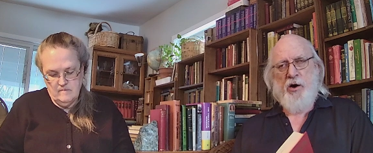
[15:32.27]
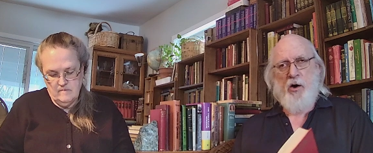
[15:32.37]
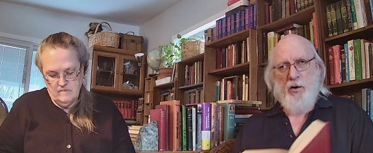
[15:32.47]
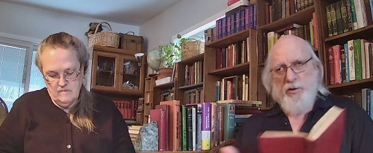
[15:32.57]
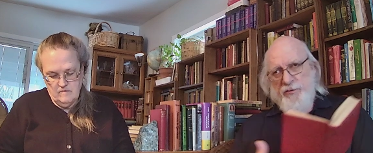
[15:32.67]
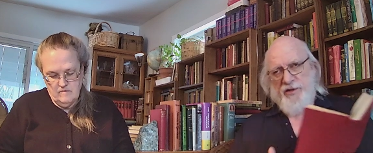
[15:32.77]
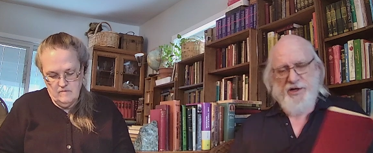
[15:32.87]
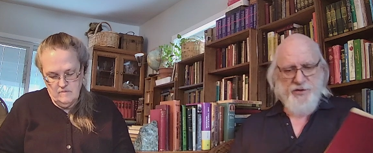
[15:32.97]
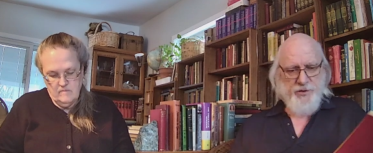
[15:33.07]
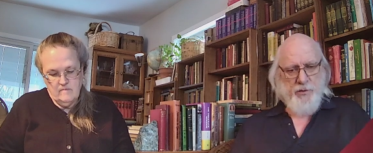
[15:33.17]
Speaker 1: All of
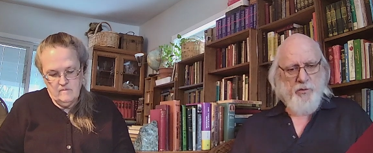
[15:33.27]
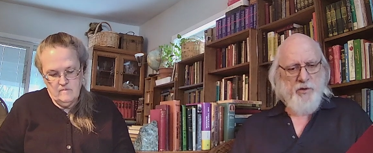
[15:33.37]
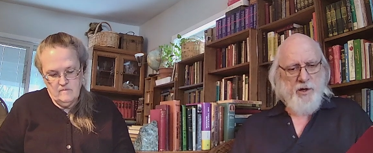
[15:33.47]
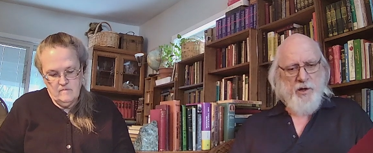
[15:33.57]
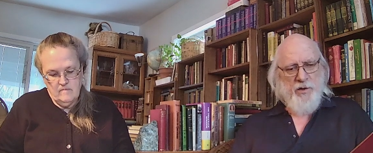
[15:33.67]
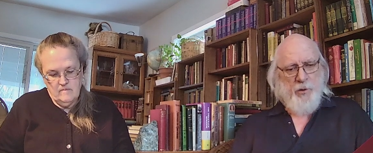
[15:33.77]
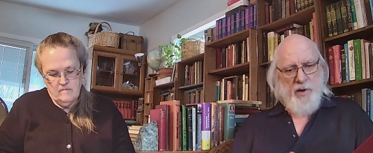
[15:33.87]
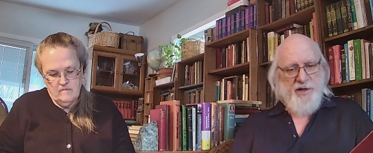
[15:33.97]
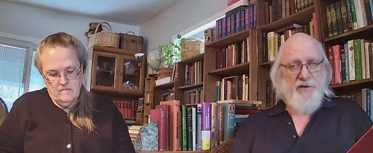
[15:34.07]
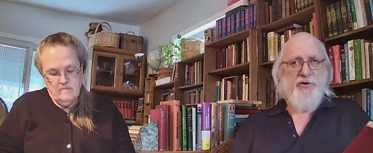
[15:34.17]
this, the the
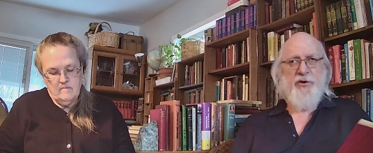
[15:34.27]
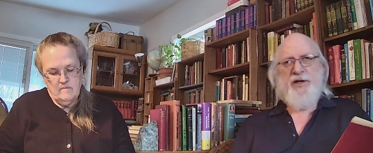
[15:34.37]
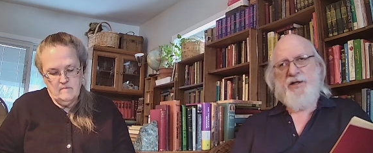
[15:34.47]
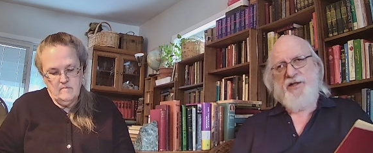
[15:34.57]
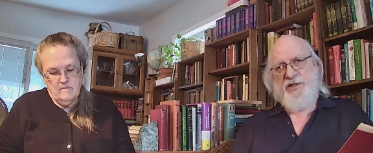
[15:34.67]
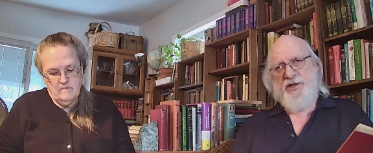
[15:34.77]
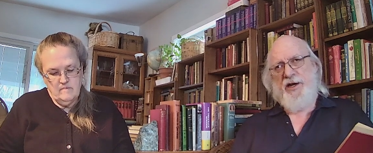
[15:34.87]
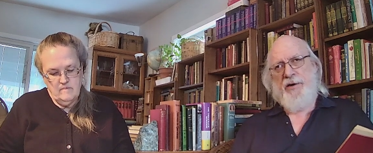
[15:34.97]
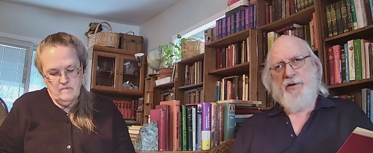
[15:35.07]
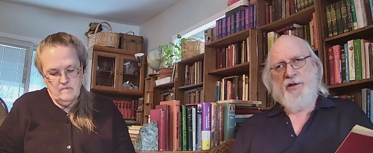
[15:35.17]
way they've treated this
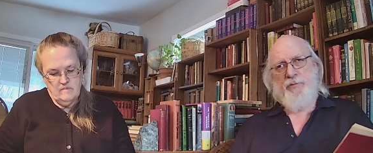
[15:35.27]
here in the